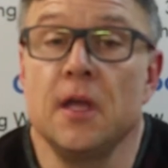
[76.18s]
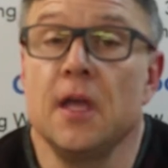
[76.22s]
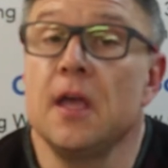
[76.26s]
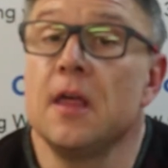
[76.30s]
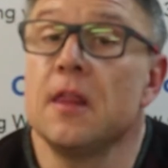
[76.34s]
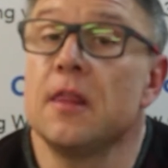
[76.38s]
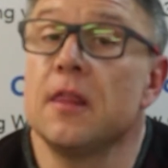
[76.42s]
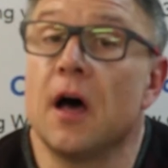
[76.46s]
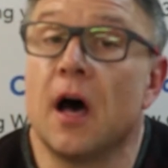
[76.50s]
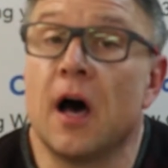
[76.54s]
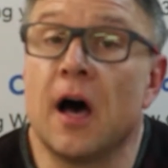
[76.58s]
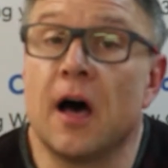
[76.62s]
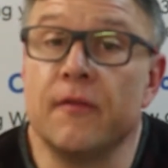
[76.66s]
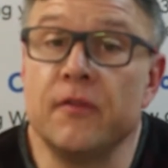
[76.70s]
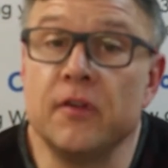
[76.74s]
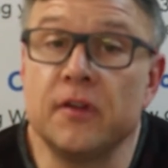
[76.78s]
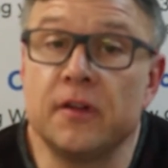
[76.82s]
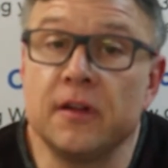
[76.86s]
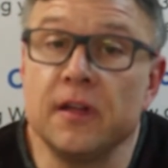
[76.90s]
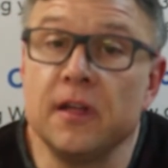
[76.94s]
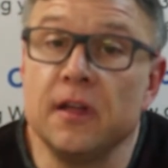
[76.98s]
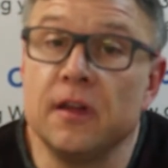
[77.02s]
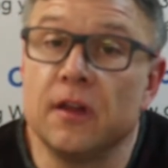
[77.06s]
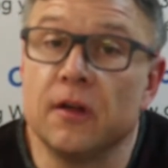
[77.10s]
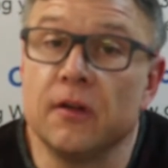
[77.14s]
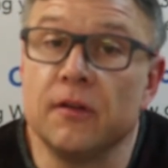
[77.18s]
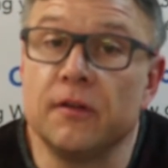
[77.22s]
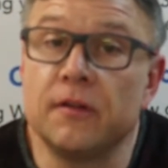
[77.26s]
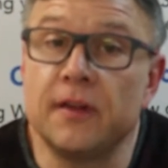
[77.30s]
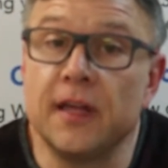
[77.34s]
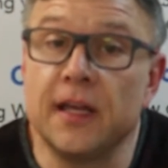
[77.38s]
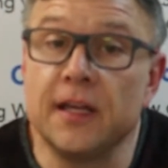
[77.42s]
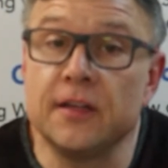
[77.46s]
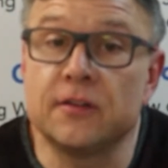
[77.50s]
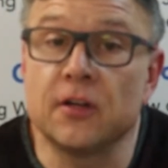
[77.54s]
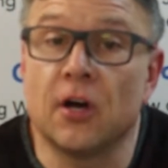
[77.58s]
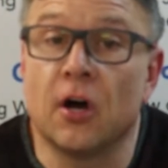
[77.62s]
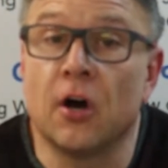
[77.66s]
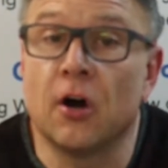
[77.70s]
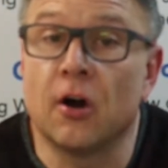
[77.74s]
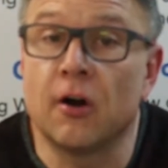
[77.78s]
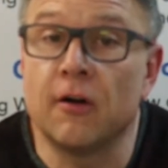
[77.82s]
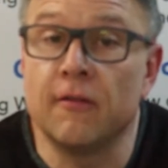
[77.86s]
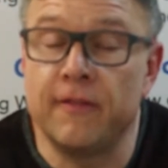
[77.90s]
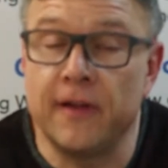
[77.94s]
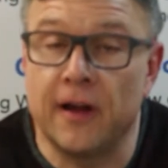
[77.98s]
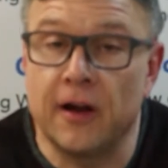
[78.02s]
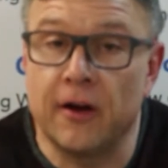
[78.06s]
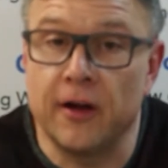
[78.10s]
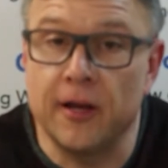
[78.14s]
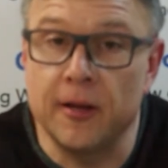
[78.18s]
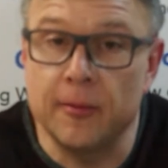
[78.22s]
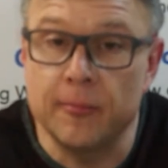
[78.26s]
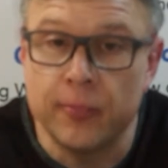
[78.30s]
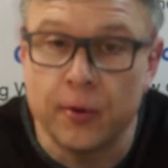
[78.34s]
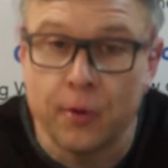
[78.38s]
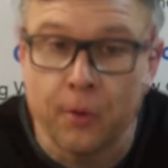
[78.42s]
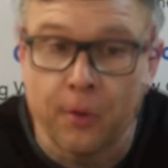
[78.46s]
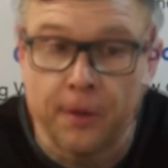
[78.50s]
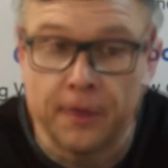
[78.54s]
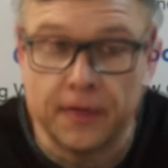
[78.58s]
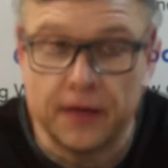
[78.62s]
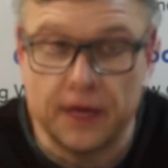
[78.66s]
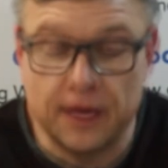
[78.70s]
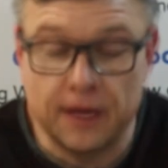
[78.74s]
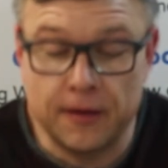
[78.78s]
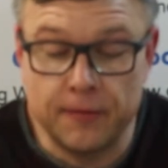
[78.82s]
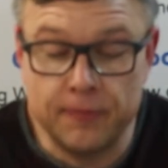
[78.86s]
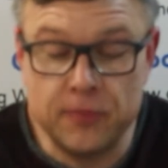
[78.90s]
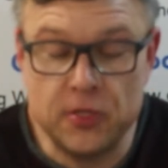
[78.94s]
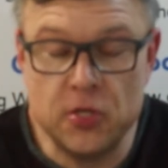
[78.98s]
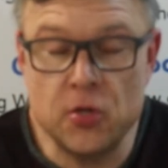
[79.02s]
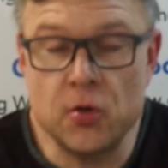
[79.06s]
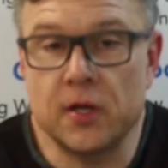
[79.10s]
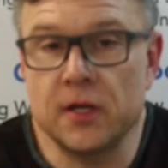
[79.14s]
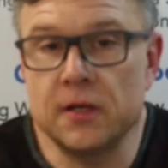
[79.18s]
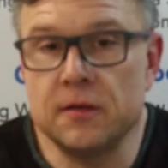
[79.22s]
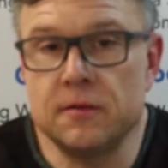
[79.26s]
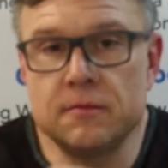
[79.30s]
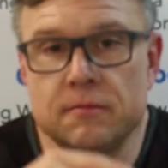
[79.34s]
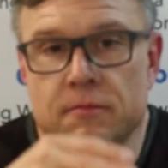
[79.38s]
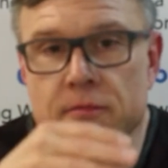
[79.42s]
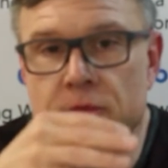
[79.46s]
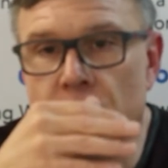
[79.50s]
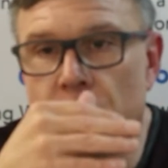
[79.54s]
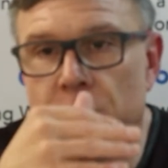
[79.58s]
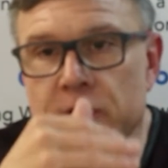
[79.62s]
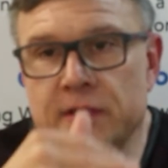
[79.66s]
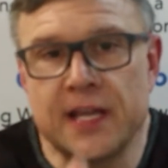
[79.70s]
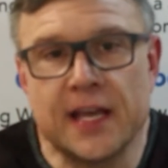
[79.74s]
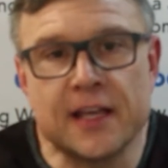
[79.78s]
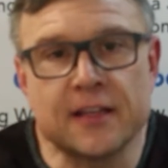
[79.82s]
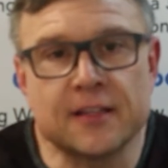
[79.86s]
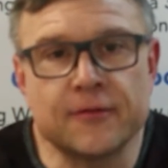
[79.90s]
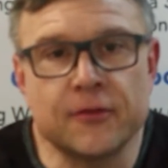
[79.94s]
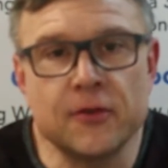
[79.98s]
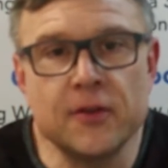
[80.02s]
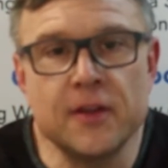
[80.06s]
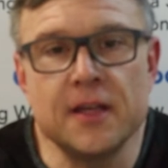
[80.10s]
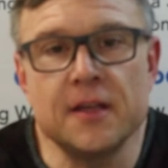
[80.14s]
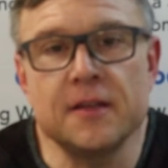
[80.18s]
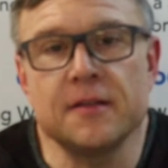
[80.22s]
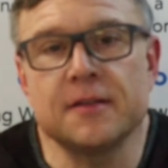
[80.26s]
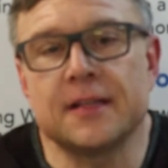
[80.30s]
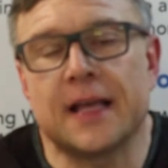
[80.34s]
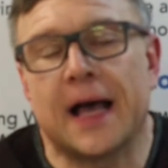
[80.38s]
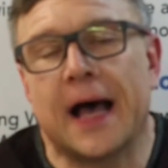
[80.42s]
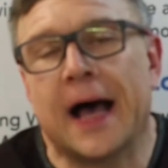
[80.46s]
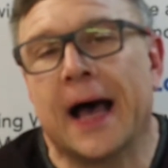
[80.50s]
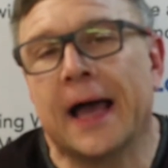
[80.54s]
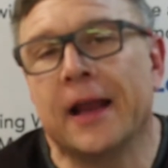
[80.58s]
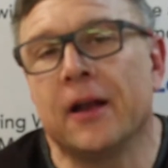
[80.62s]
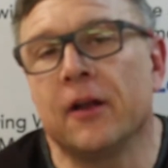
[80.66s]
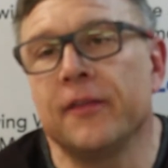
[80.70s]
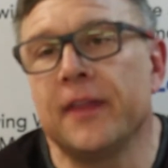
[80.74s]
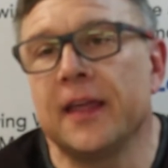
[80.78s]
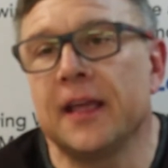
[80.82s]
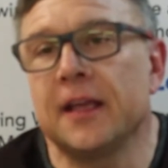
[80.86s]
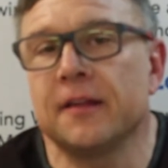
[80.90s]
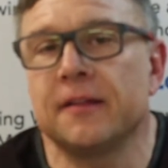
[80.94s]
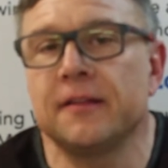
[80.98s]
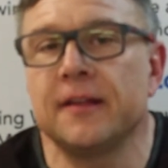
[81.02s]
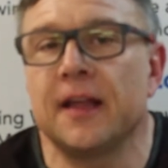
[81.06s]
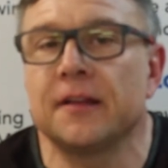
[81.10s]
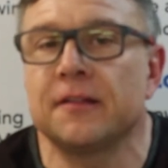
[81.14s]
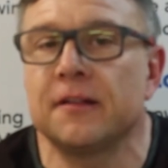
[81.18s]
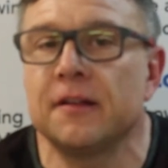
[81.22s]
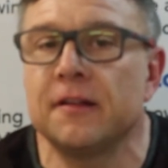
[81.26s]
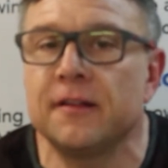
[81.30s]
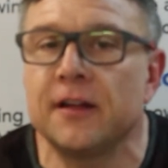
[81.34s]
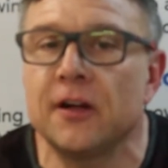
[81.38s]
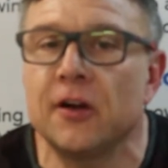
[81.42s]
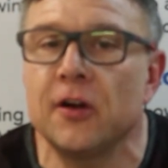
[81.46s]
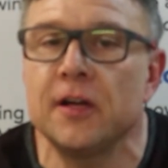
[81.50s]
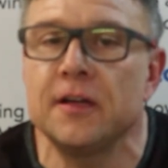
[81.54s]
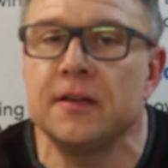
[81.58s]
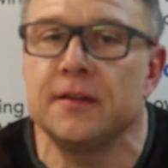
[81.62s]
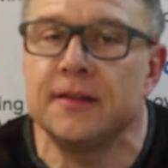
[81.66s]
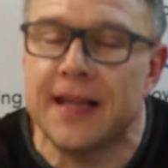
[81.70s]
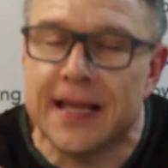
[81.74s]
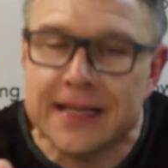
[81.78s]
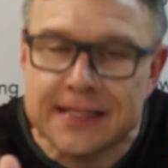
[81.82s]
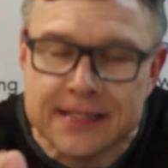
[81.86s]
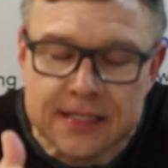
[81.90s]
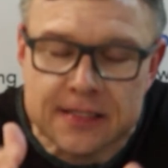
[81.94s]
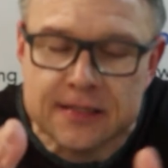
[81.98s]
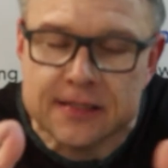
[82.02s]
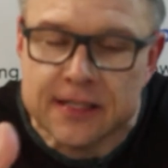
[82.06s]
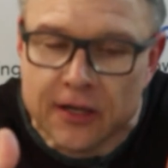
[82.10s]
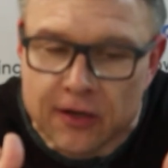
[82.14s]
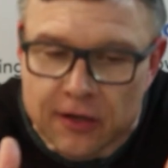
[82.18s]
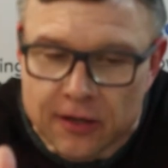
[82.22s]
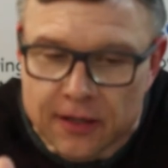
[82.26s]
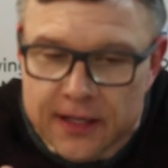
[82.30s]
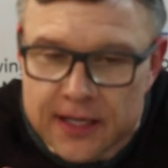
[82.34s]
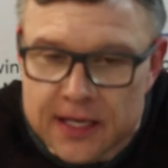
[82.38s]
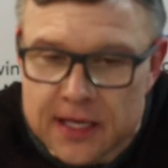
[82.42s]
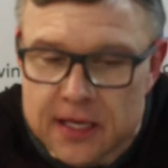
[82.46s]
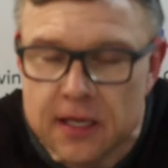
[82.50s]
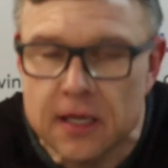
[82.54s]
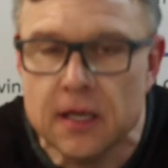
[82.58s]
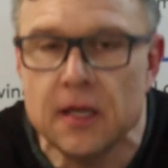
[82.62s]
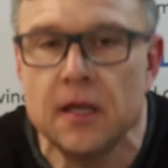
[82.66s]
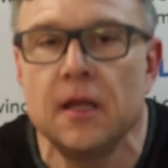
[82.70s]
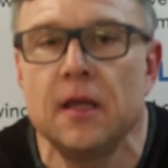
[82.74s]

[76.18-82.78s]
obviously, those things are very important. You can do a test for this. I don't think it's necessarily.